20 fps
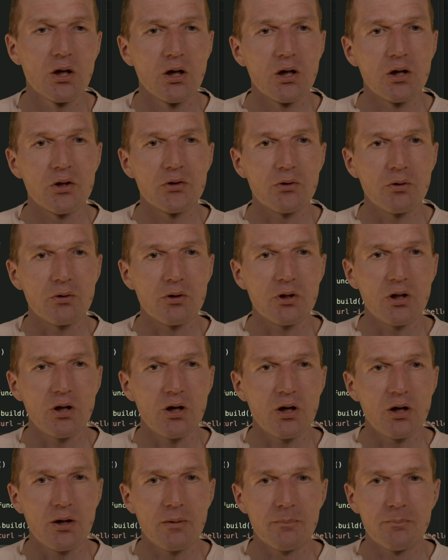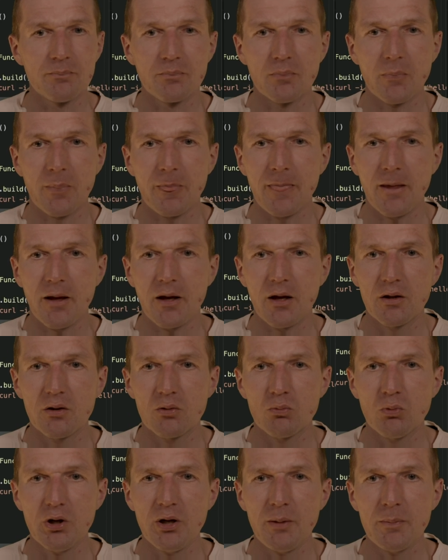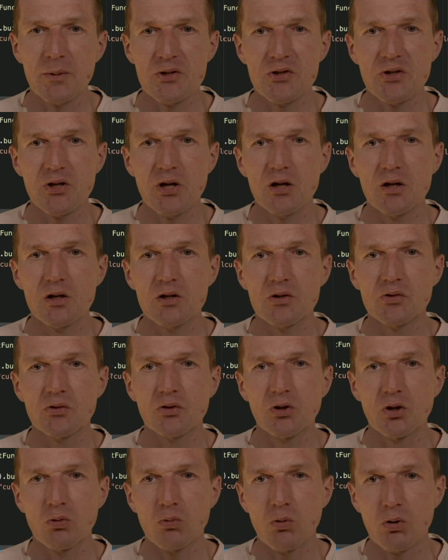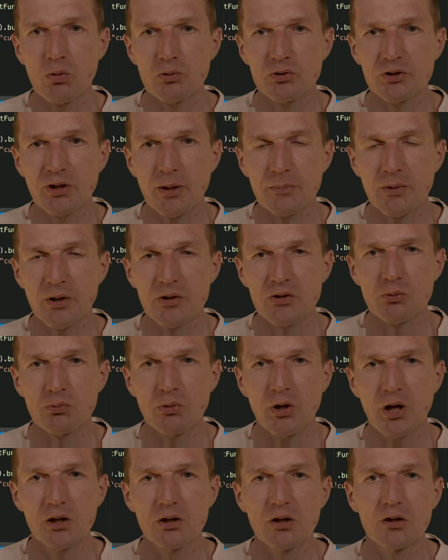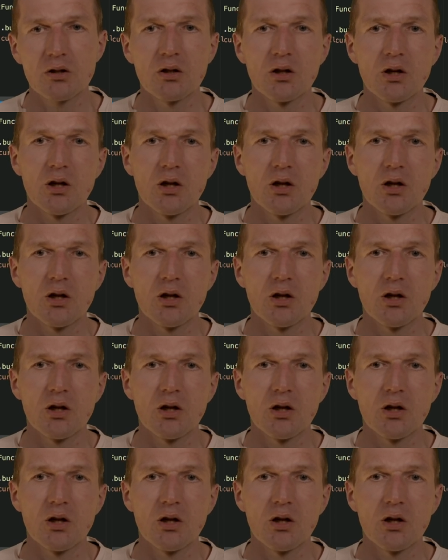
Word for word: So the um, and what happens here is the Quarkus Lambda is created.